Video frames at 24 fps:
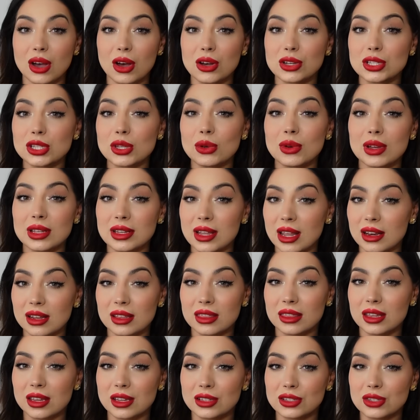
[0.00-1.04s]
Also, another
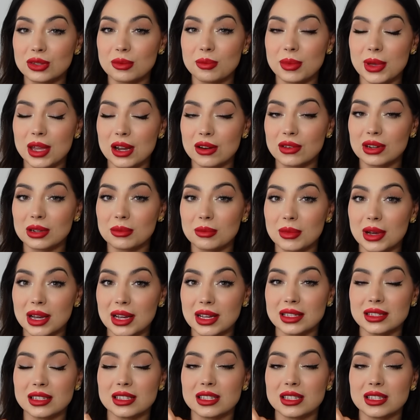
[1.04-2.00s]
thing to bear in mind,